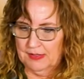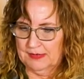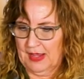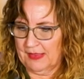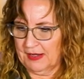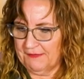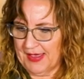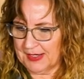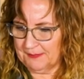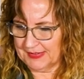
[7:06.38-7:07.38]
Now that I've
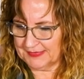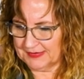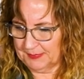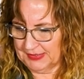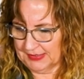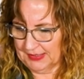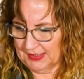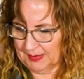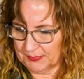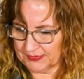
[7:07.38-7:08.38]
added my CBD,
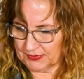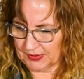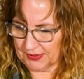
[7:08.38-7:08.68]
I'm just going